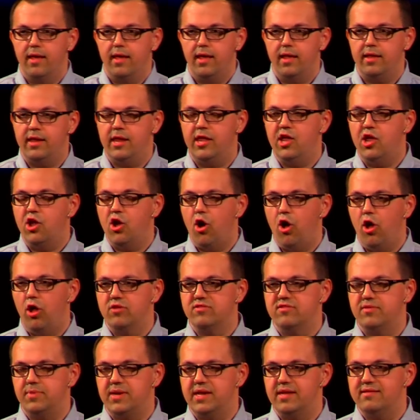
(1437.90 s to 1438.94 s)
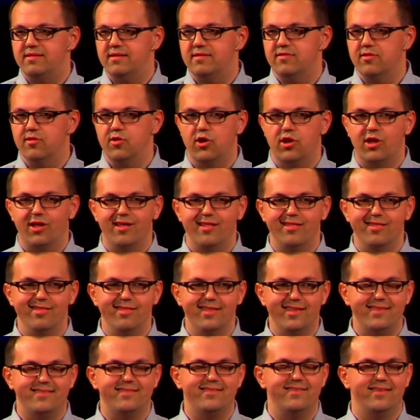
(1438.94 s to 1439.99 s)
And he calls them and he says, look,
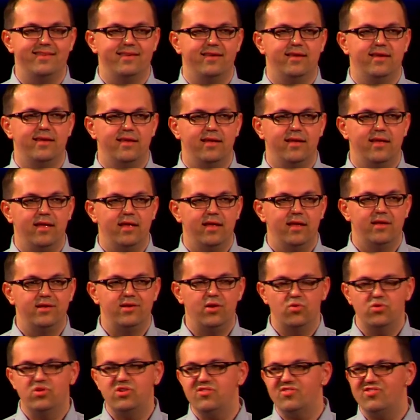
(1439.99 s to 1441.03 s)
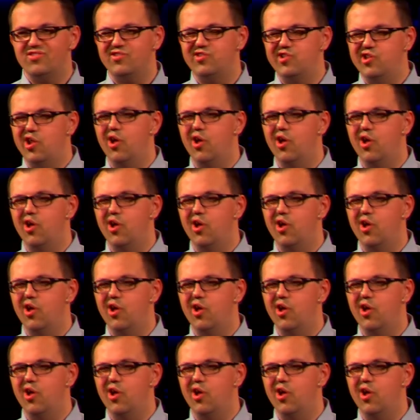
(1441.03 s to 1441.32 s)
listen. Don't just